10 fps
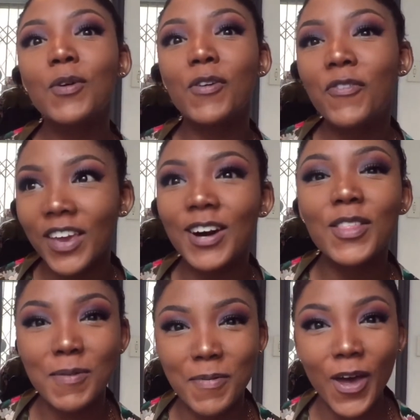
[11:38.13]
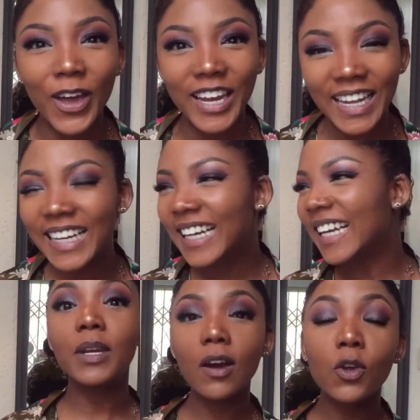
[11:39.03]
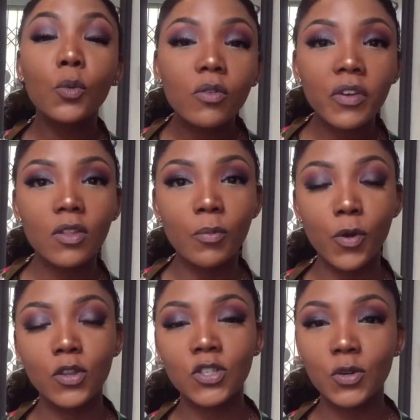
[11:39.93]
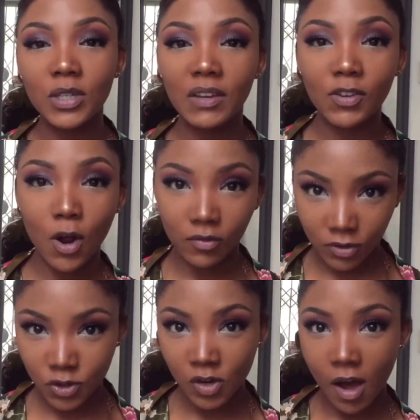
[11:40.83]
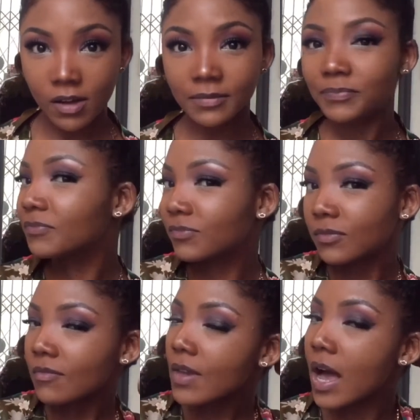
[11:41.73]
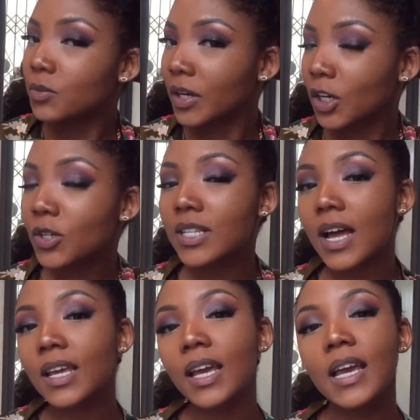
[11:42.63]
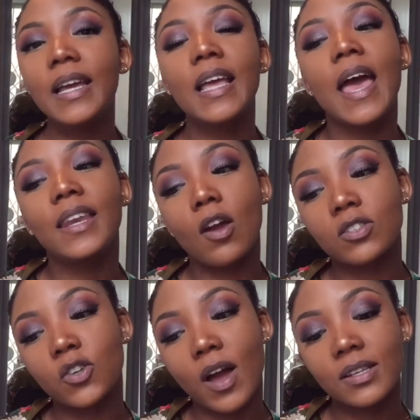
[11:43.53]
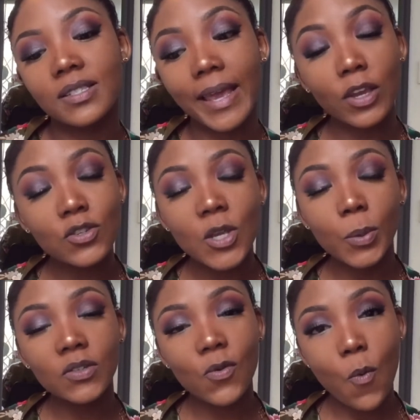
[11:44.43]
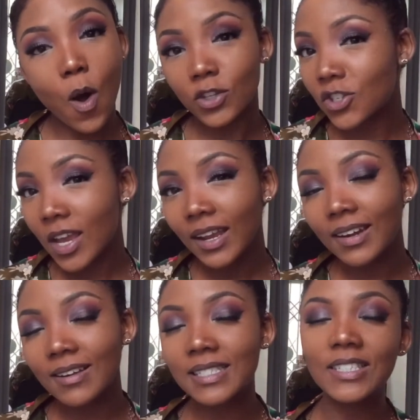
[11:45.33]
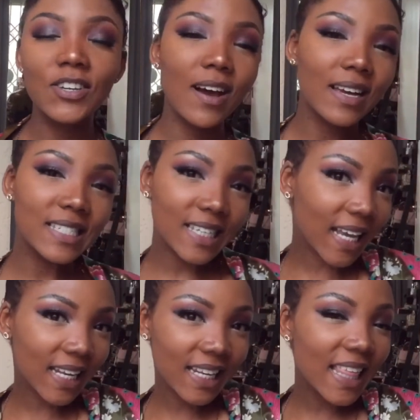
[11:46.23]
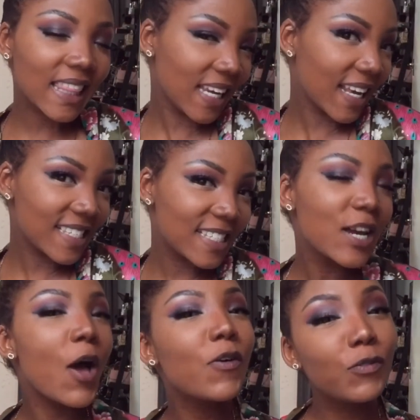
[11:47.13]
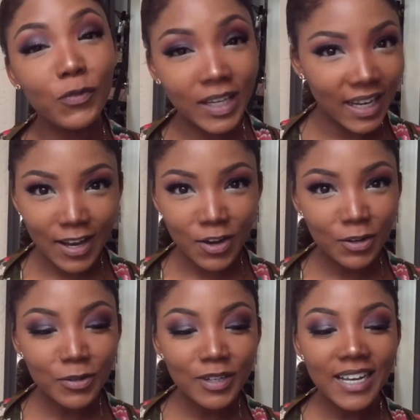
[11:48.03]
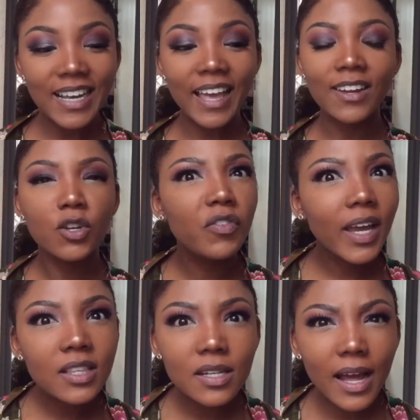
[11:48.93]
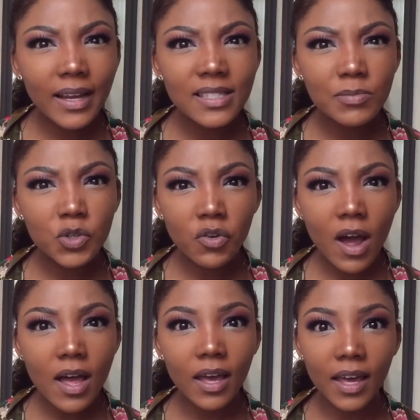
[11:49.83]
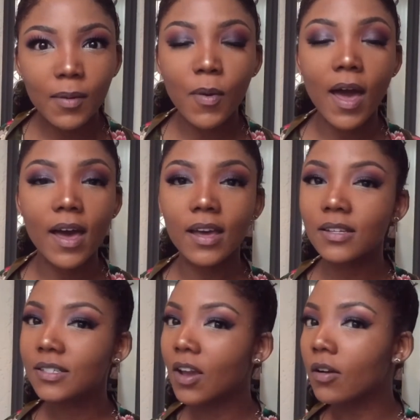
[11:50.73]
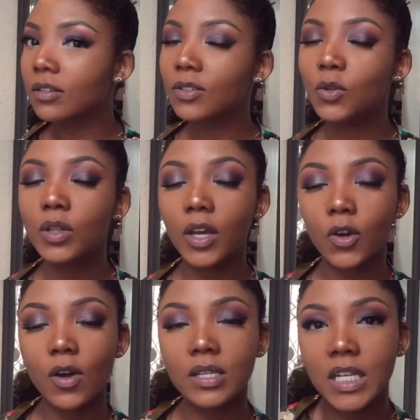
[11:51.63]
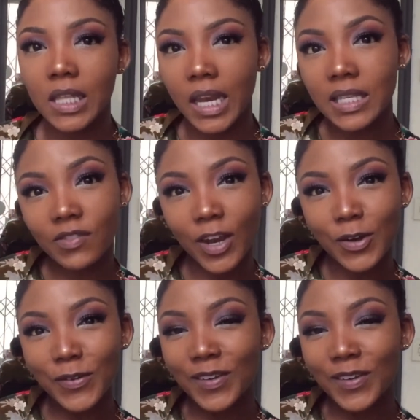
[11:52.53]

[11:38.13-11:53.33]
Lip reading: feel the burn. But yeah, you will feel the burn, so don't leave it on for too long. That's what it looks like. And yeah, so guys, thank you so much for watching, and I'll see you guys in the next video. And don't forget to like and subscribe. And yeah, coolio. I'll see you in the next video.